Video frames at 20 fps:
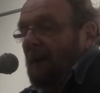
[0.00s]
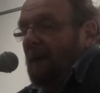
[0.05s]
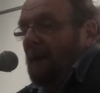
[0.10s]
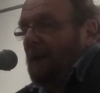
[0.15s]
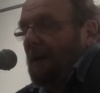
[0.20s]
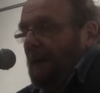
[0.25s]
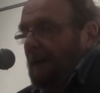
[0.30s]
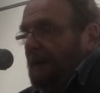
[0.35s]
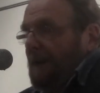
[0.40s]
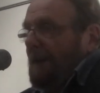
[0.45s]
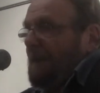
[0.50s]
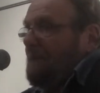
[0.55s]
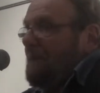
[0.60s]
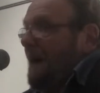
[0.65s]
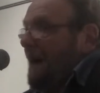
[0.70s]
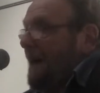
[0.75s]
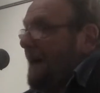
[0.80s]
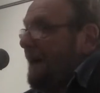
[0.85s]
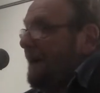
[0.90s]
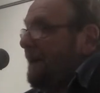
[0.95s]
That
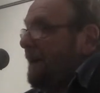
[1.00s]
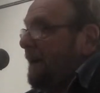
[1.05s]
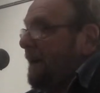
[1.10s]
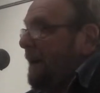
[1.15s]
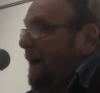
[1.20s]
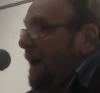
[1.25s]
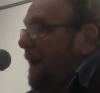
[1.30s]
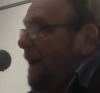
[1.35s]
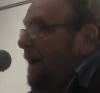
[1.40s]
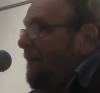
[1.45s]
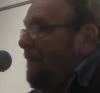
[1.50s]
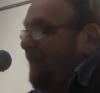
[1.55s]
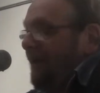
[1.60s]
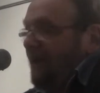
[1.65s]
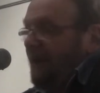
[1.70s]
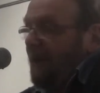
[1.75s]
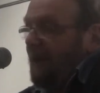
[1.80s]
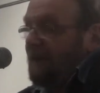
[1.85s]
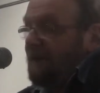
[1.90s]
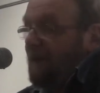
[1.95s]
man
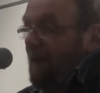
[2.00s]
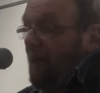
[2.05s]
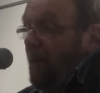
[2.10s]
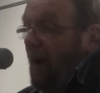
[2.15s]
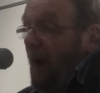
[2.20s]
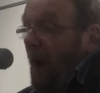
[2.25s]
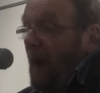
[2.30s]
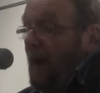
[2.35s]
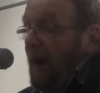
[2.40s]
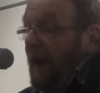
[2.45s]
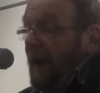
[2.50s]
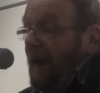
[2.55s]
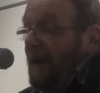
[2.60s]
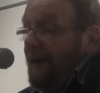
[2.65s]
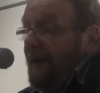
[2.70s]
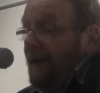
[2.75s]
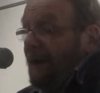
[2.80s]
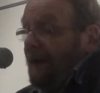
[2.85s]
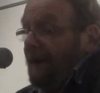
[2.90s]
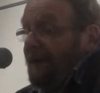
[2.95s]
Galvin is a bloody
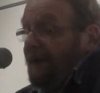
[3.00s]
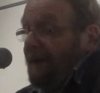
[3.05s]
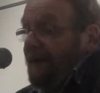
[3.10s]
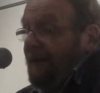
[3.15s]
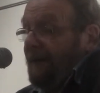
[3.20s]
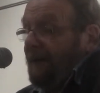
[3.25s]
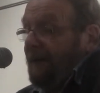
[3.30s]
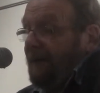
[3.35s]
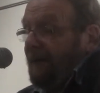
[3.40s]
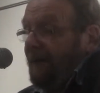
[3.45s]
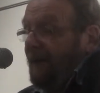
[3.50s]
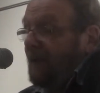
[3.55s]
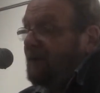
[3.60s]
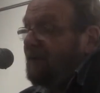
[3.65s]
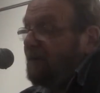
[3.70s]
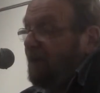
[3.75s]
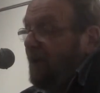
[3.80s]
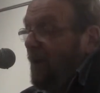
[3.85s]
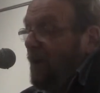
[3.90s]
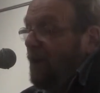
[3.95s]
idiot,
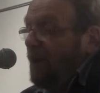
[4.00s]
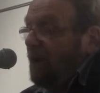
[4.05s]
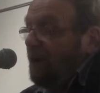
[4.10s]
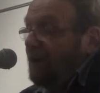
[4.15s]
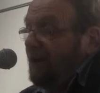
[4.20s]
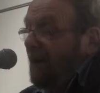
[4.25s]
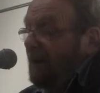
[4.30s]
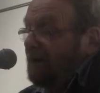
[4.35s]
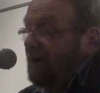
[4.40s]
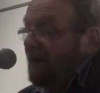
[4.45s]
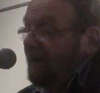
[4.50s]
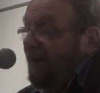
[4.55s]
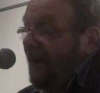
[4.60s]
thus spoke Dr.